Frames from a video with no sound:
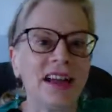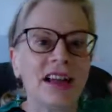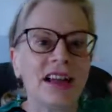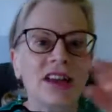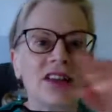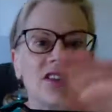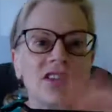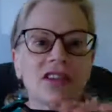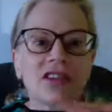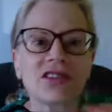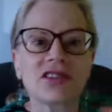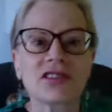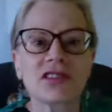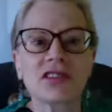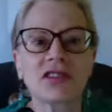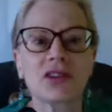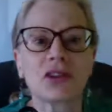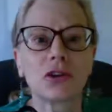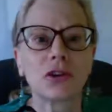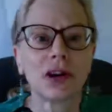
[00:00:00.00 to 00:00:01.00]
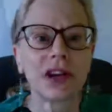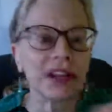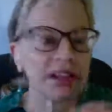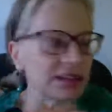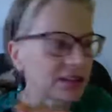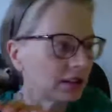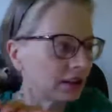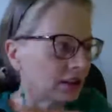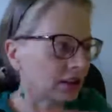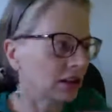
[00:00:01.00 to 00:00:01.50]
This is an
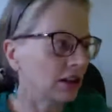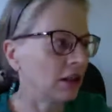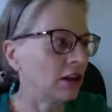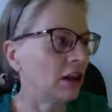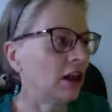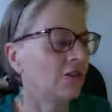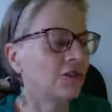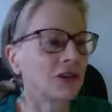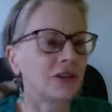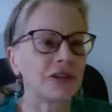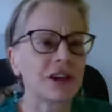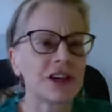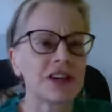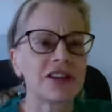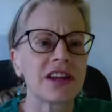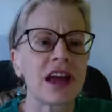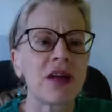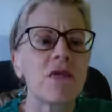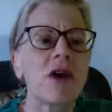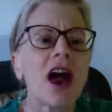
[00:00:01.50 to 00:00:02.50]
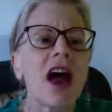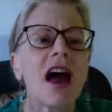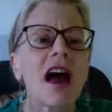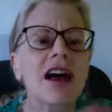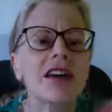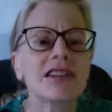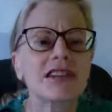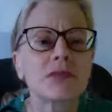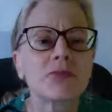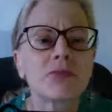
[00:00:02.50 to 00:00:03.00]
oven grate that
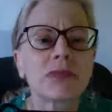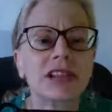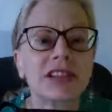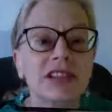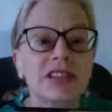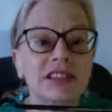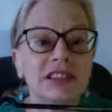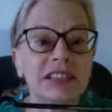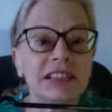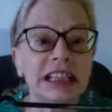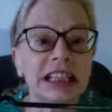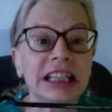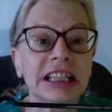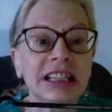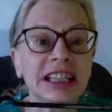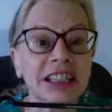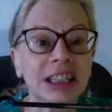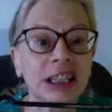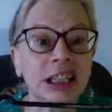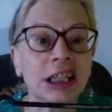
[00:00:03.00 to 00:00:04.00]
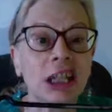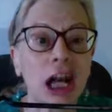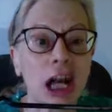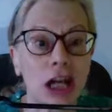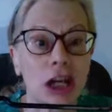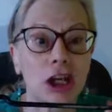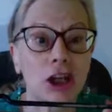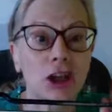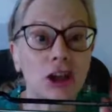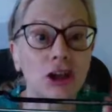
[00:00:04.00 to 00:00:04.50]
hasn't been cleaned in
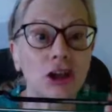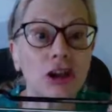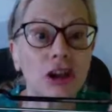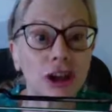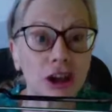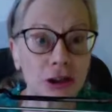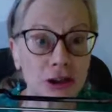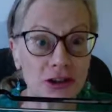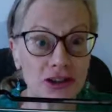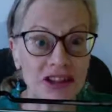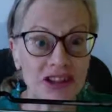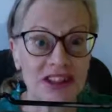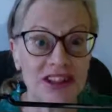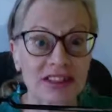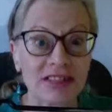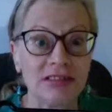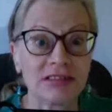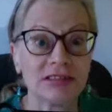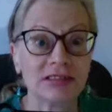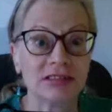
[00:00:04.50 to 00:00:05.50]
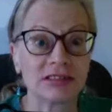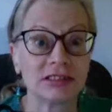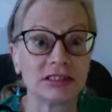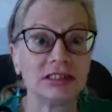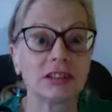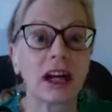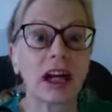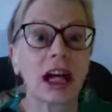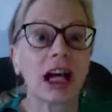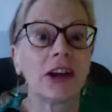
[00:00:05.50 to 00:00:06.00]
years.
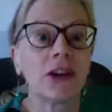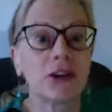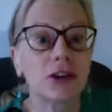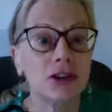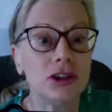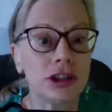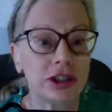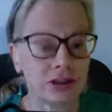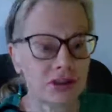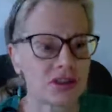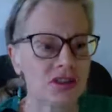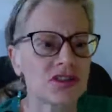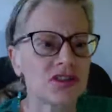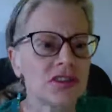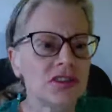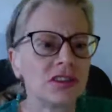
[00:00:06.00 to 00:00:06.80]
Years.